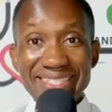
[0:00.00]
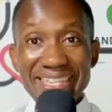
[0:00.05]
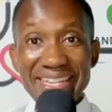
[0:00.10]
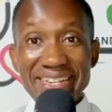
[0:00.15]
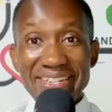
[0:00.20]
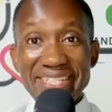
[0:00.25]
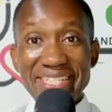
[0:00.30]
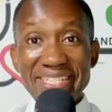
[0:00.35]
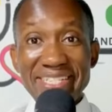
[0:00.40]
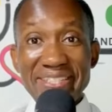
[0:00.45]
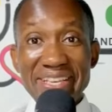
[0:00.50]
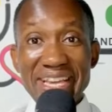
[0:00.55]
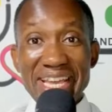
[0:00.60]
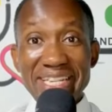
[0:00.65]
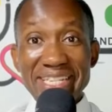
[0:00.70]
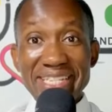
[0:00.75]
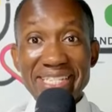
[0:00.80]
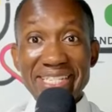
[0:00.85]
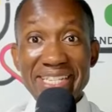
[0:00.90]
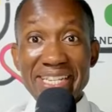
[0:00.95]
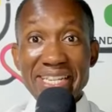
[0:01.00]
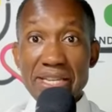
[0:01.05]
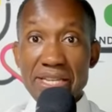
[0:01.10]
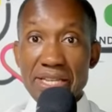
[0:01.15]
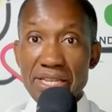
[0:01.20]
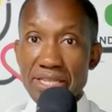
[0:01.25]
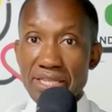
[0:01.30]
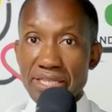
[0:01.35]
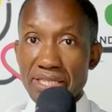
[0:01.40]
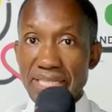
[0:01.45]
Until then,
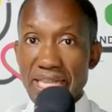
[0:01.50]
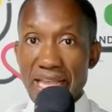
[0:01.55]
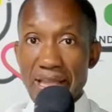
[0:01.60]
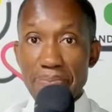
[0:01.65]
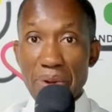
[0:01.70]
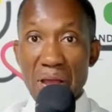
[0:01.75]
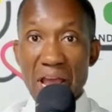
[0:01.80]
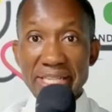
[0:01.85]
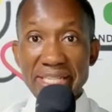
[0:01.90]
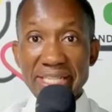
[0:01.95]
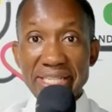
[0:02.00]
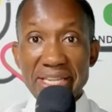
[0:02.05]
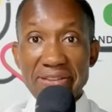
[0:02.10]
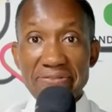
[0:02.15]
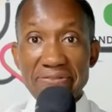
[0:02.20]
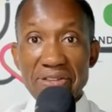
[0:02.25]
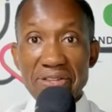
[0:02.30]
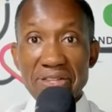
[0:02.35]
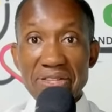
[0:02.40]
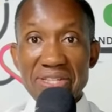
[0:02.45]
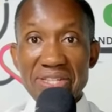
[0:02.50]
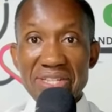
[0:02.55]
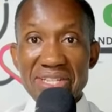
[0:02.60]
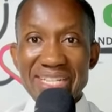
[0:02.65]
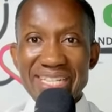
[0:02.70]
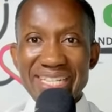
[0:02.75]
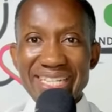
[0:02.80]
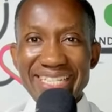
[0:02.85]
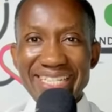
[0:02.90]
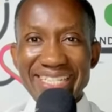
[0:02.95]
stay positive,
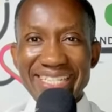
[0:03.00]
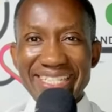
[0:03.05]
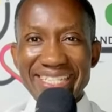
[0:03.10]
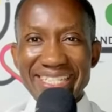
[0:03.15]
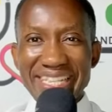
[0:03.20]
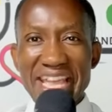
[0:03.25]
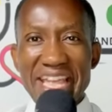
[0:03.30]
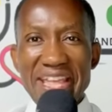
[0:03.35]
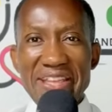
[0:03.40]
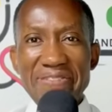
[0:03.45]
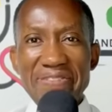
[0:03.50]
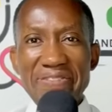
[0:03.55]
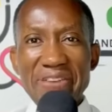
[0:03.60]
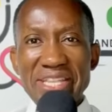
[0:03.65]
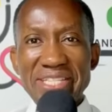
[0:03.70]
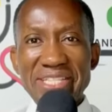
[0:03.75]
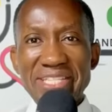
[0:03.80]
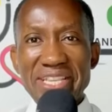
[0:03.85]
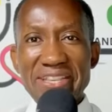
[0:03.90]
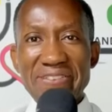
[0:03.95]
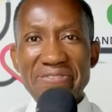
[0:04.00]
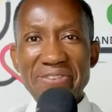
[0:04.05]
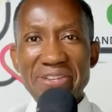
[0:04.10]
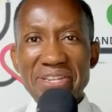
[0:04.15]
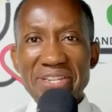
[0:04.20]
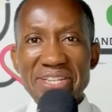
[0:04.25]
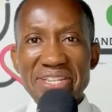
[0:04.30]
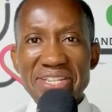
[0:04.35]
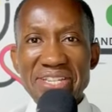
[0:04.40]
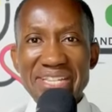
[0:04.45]
stay inventive,
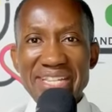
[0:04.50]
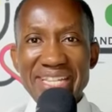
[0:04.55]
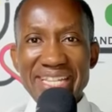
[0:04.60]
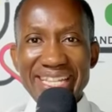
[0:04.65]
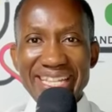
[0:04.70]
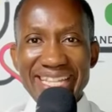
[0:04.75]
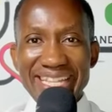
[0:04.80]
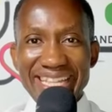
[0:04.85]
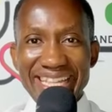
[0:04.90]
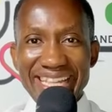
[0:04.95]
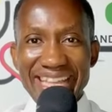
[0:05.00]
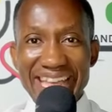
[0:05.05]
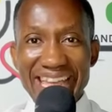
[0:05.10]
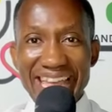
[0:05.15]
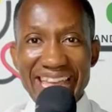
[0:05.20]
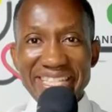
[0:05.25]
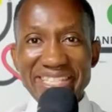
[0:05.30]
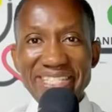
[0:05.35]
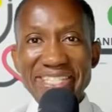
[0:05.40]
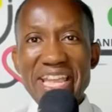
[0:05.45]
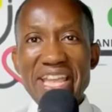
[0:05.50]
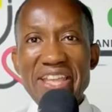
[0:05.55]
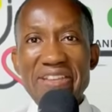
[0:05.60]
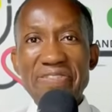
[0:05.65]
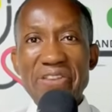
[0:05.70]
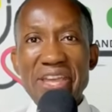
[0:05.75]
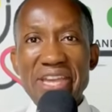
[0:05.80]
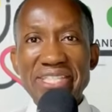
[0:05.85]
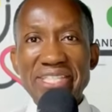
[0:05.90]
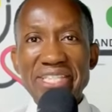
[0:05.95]
and stay
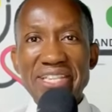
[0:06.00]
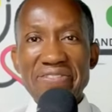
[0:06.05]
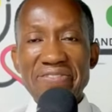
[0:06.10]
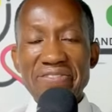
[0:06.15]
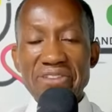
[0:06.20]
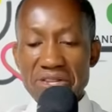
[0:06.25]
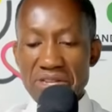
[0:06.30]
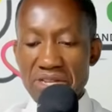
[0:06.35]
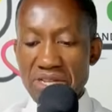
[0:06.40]
effective.